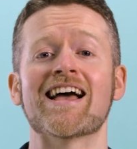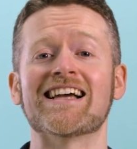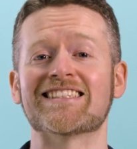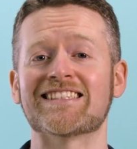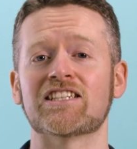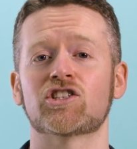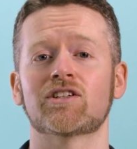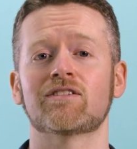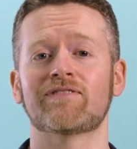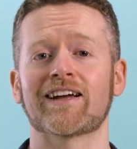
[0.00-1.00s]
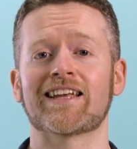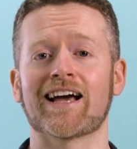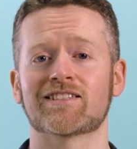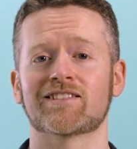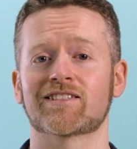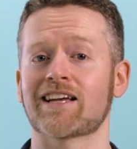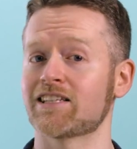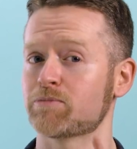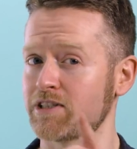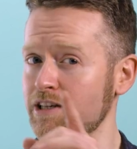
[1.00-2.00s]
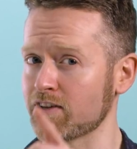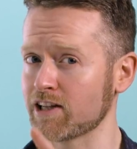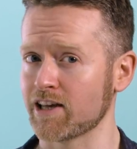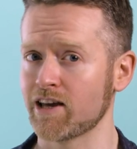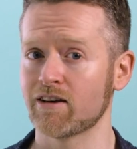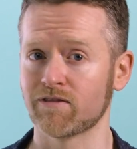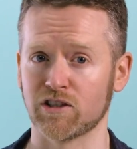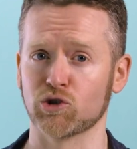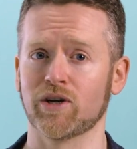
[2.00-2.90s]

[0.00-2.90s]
essential fatty acids, and specifically fish